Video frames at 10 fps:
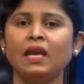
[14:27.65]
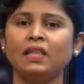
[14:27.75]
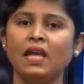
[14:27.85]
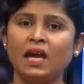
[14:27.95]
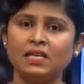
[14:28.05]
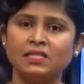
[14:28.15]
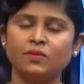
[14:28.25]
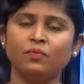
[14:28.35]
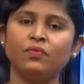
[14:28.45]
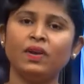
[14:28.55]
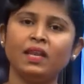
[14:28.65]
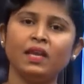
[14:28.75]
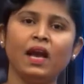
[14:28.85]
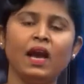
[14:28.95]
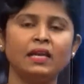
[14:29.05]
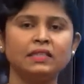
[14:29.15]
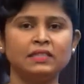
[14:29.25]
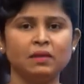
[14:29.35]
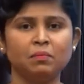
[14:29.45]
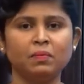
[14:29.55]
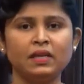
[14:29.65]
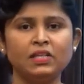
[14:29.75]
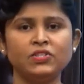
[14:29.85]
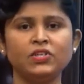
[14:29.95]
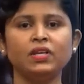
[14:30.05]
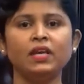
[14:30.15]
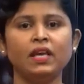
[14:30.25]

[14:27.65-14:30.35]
There is a very high temperature